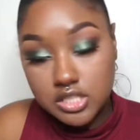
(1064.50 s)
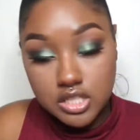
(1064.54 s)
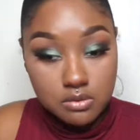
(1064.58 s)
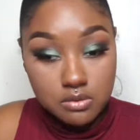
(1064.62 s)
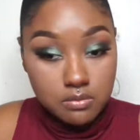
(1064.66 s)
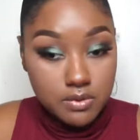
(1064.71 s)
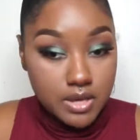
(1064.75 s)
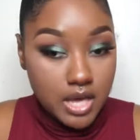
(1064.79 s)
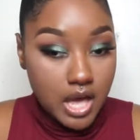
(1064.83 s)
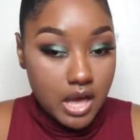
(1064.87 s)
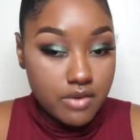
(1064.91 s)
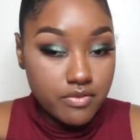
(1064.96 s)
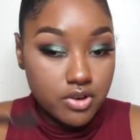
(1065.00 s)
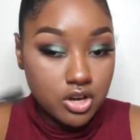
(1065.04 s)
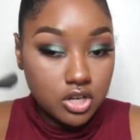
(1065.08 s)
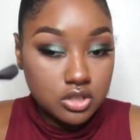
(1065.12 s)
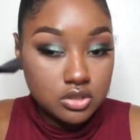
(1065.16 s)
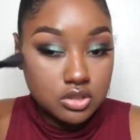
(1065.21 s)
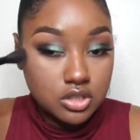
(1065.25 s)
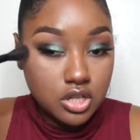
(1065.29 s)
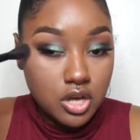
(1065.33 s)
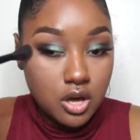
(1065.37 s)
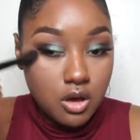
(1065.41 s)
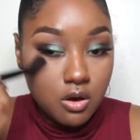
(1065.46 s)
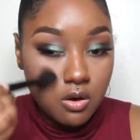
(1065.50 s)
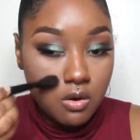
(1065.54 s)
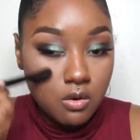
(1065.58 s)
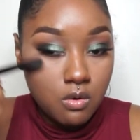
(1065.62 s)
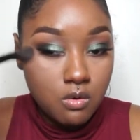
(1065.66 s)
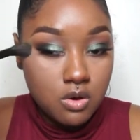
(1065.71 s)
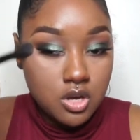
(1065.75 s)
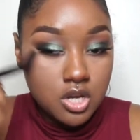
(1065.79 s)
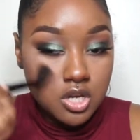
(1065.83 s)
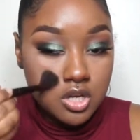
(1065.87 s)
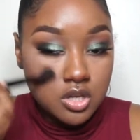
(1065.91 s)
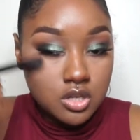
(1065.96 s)
like we have a
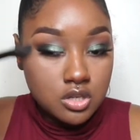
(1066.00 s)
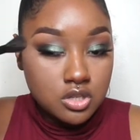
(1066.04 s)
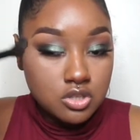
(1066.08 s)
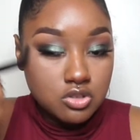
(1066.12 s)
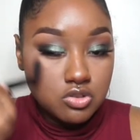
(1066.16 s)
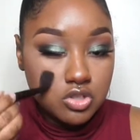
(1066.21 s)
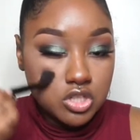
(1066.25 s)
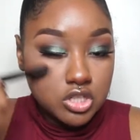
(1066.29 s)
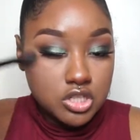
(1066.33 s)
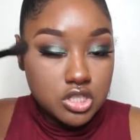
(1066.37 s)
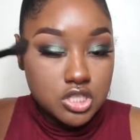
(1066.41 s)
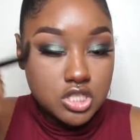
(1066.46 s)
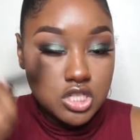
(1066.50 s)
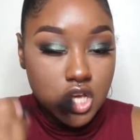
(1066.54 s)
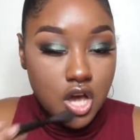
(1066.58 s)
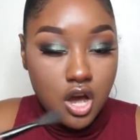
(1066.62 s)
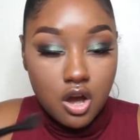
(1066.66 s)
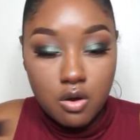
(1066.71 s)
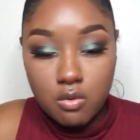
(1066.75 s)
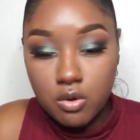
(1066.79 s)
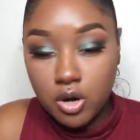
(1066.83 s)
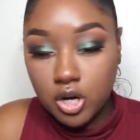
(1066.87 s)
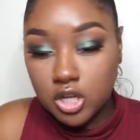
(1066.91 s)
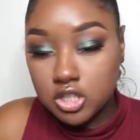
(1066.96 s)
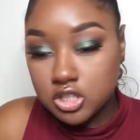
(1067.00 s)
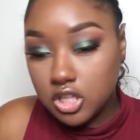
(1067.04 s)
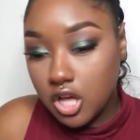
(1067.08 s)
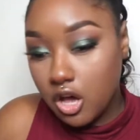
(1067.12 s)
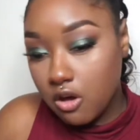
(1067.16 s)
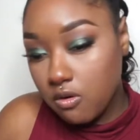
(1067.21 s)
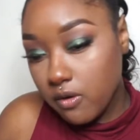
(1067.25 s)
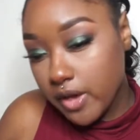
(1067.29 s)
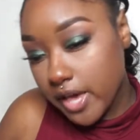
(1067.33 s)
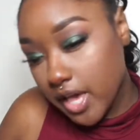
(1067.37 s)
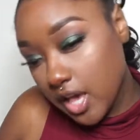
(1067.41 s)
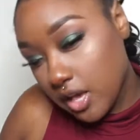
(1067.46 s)
glow. You can tell we're
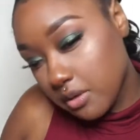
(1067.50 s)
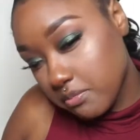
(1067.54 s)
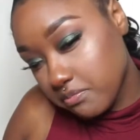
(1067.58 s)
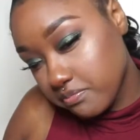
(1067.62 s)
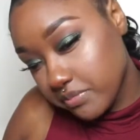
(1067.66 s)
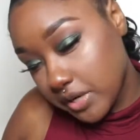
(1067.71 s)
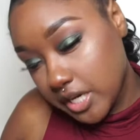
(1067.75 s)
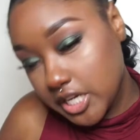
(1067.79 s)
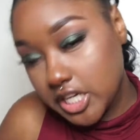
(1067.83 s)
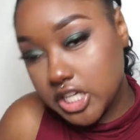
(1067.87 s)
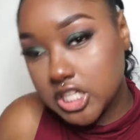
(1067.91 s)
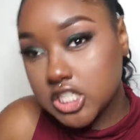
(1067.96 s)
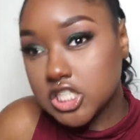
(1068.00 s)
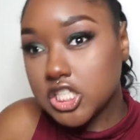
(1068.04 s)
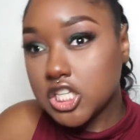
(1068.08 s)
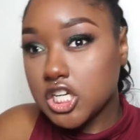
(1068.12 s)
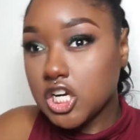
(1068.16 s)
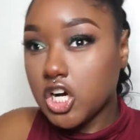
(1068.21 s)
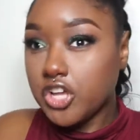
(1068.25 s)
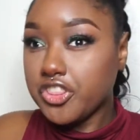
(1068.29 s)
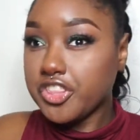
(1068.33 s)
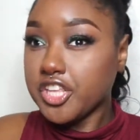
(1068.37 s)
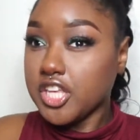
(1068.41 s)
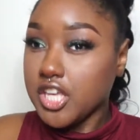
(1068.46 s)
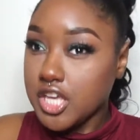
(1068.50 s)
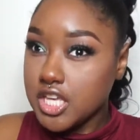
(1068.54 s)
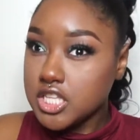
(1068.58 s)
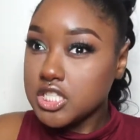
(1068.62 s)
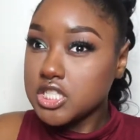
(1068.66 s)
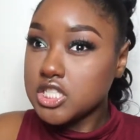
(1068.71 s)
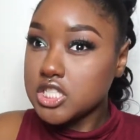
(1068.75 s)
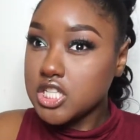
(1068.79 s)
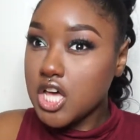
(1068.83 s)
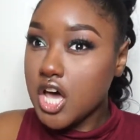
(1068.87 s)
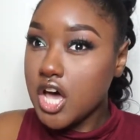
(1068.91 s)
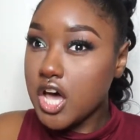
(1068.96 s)
glowing, but is it on the
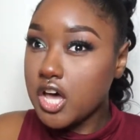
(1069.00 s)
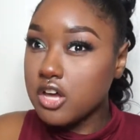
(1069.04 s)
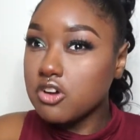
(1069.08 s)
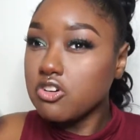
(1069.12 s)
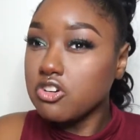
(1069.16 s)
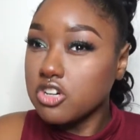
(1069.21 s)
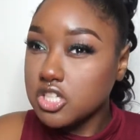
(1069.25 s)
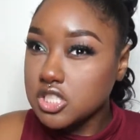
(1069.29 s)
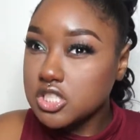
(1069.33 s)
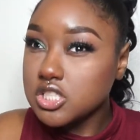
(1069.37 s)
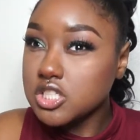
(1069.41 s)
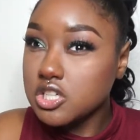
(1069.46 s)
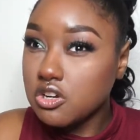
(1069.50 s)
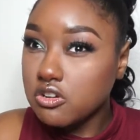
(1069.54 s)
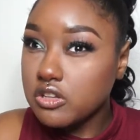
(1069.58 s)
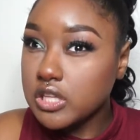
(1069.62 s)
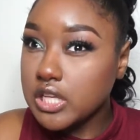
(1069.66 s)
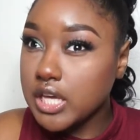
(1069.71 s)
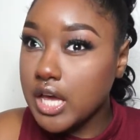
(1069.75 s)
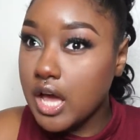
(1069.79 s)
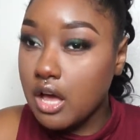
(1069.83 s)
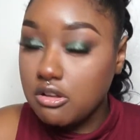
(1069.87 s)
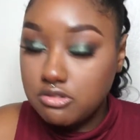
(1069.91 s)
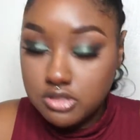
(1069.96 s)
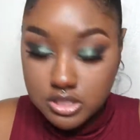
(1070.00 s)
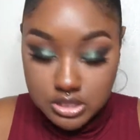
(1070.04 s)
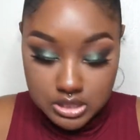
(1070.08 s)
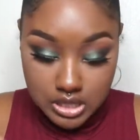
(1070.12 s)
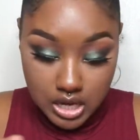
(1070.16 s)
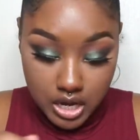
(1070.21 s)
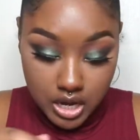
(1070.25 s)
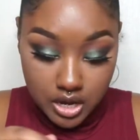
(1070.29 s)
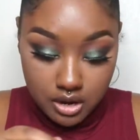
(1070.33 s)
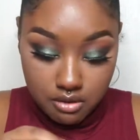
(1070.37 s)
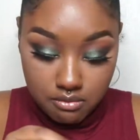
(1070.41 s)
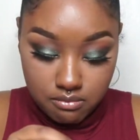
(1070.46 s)
inside or is it on the
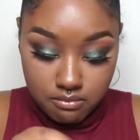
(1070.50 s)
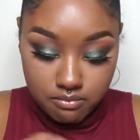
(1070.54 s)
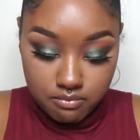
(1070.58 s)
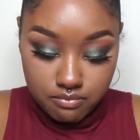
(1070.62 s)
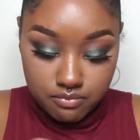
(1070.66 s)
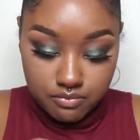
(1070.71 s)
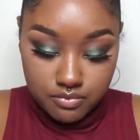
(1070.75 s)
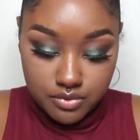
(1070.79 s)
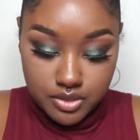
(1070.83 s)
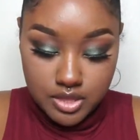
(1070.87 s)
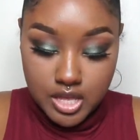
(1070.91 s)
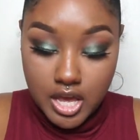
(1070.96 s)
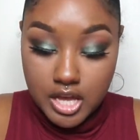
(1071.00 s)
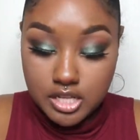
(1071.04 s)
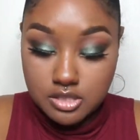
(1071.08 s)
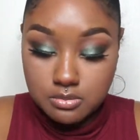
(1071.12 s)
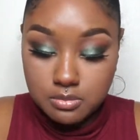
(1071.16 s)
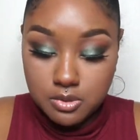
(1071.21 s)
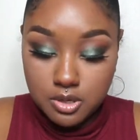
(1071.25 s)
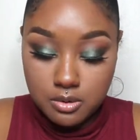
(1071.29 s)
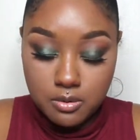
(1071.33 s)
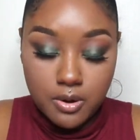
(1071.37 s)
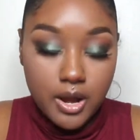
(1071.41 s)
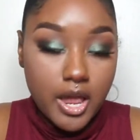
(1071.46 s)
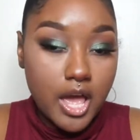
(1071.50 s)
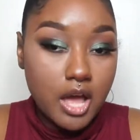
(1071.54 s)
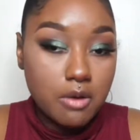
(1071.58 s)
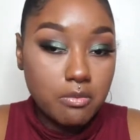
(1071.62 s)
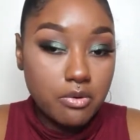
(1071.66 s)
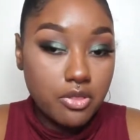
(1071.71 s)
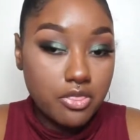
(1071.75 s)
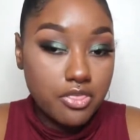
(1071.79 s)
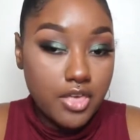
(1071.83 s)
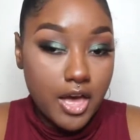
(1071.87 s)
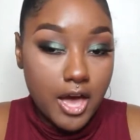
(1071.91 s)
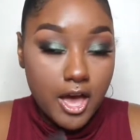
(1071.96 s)
outside? That's where we're at
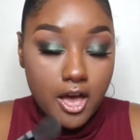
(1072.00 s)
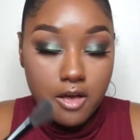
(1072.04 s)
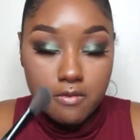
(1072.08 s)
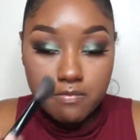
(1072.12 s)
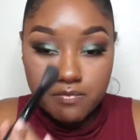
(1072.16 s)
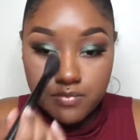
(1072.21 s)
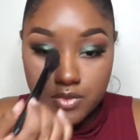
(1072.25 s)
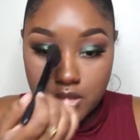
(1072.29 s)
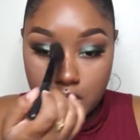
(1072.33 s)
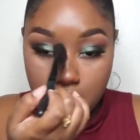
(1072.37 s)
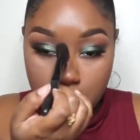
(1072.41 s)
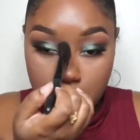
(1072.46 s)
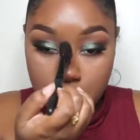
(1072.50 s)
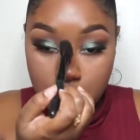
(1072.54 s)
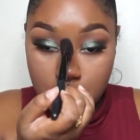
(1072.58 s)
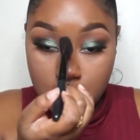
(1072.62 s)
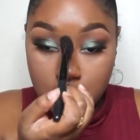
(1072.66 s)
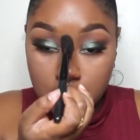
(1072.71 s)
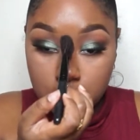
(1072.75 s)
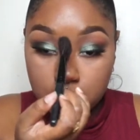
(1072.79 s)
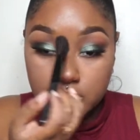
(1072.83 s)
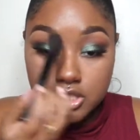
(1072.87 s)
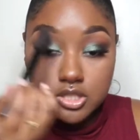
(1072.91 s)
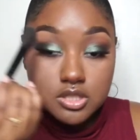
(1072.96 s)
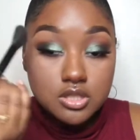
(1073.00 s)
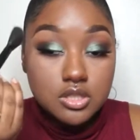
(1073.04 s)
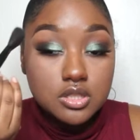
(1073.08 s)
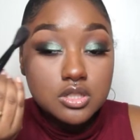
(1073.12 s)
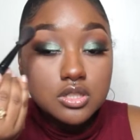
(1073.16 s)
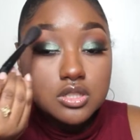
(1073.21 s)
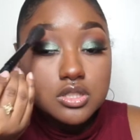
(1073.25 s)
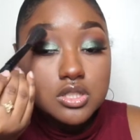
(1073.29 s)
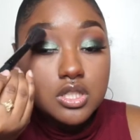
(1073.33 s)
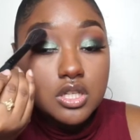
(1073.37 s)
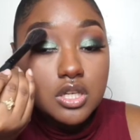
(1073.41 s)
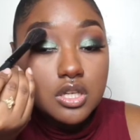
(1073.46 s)
with that. We're just gonna
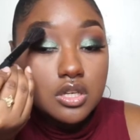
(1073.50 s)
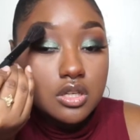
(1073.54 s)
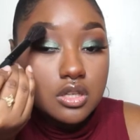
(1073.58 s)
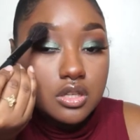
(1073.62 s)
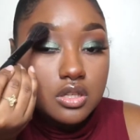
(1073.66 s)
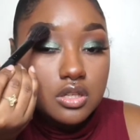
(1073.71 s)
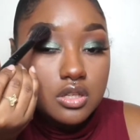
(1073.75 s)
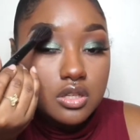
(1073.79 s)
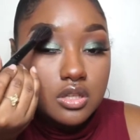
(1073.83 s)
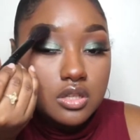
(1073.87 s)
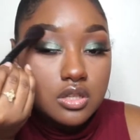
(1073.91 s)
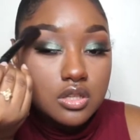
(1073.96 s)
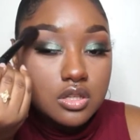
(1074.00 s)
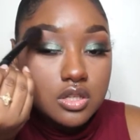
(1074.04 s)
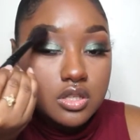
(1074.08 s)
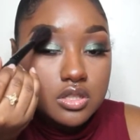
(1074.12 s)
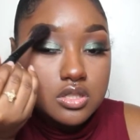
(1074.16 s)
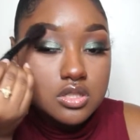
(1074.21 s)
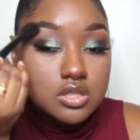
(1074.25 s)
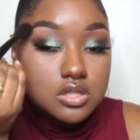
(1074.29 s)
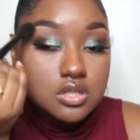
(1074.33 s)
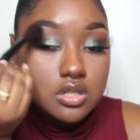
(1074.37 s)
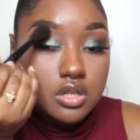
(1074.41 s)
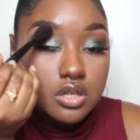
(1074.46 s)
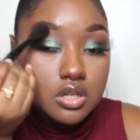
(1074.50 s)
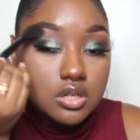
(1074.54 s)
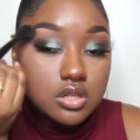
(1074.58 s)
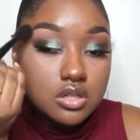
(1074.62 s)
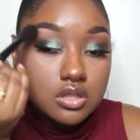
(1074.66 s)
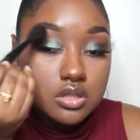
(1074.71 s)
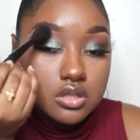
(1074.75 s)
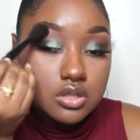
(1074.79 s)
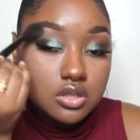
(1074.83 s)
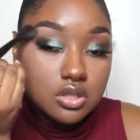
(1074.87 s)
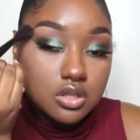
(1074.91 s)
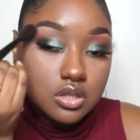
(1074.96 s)
take this
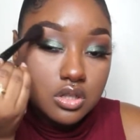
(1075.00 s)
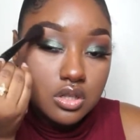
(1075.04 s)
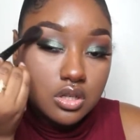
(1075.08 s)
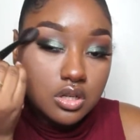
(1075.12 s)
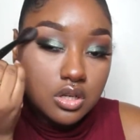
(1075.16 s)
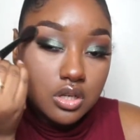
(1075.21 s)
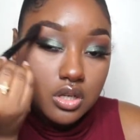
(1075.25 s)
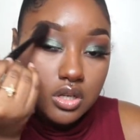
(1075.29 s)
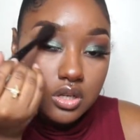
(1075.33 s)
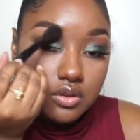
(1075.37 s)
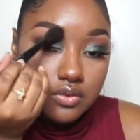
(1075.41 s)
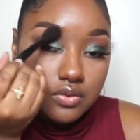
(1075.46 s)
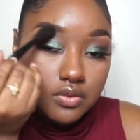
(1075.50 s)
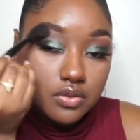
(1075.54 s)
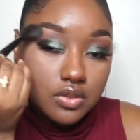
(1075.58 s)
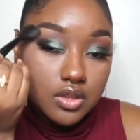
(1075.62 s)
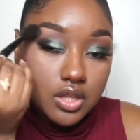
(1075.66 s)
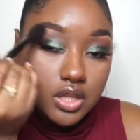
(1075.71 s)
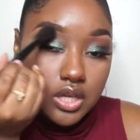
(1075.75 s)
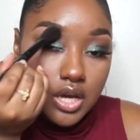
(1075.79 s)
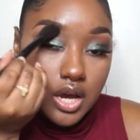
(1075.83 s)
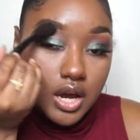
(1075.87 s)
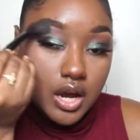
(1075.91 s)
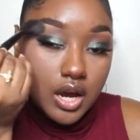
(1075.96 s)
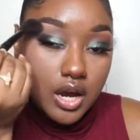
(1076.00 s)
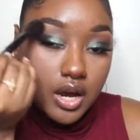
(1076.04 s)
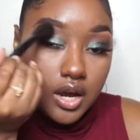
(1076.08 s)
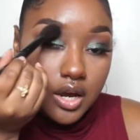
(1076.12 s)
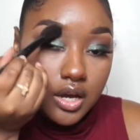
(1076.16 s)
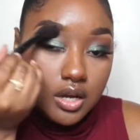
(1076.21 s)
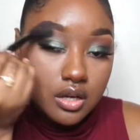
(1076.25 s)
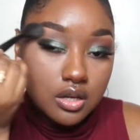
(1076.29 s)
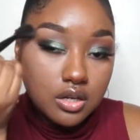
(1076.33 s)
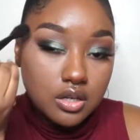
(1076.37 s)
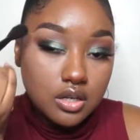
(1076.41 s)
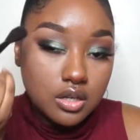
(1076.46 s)
underneath the
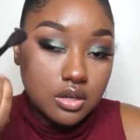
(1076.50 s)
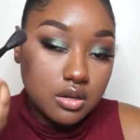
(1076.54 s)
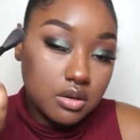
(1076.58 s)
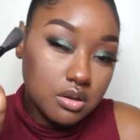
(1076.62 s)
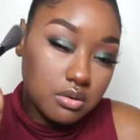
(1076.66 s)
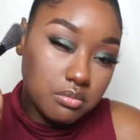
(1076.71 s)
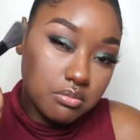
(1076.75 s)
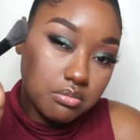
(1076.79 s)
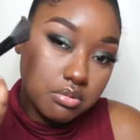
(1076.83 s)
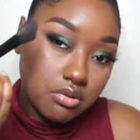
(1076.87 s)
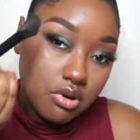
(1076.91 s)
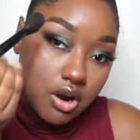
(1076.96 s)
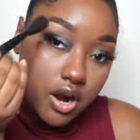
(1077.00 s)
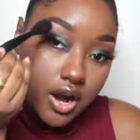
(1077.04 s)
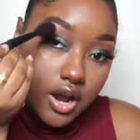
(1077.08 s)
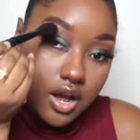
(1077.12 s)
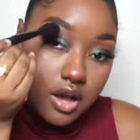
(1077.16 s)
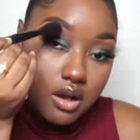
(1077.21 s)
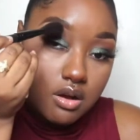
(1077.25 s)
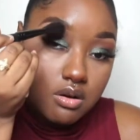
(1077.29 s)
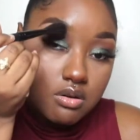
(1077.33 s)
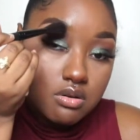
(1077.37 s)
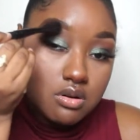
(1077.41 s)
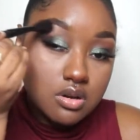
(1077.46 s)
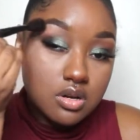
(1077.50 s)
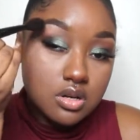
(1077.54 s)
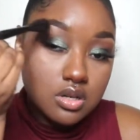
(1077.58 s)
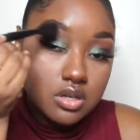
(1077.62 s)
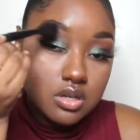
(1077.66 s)
eyebrow